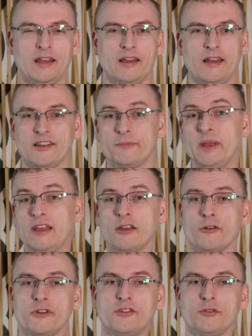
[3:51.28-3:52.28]
And speaking
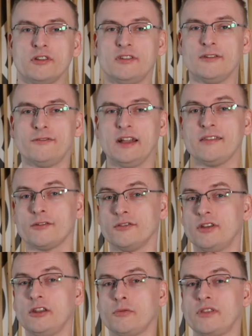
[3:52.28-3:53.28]
of intuitive, let's
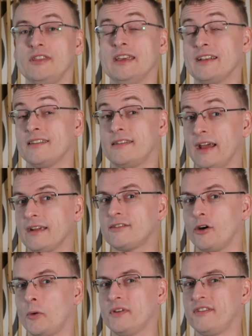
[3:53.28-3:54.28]
continue with the exact
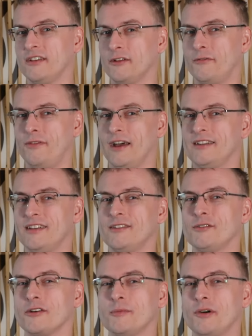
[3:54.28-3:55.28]
opposite of that and
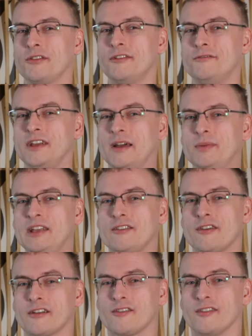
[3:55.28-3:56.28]
talk about the VIP
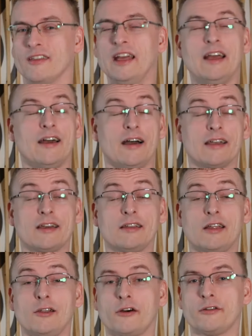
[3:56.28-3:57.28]
junction. I got
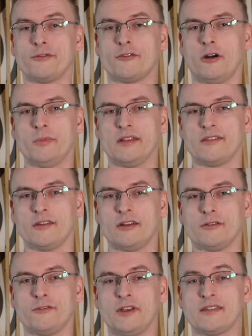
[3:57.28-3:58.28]
a lot of comments on
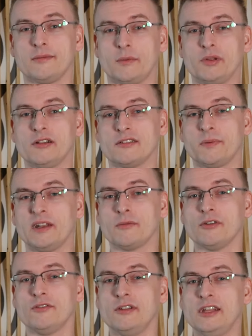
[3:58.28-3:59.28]
how to fix my build, but I'm
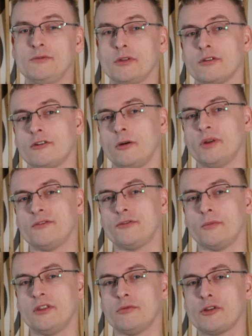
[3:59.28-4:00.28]
going to lead with a comment
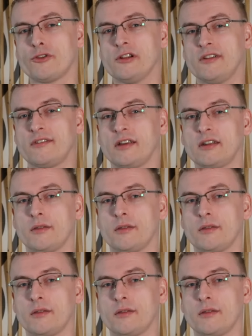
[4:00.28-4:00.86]
from the original designer